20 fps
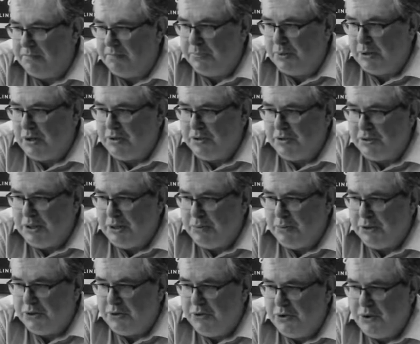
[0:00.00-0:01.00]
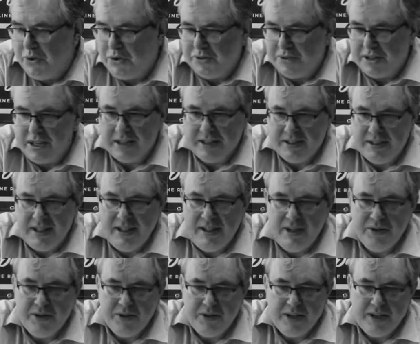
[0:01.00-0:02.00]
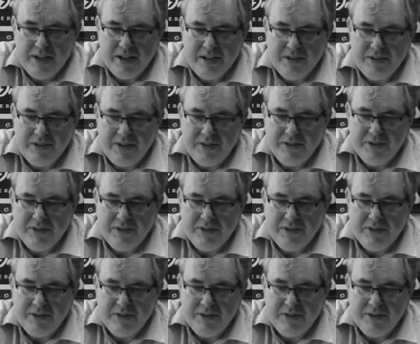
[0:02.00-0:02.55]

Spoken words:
Broccoli was not that keen on the idea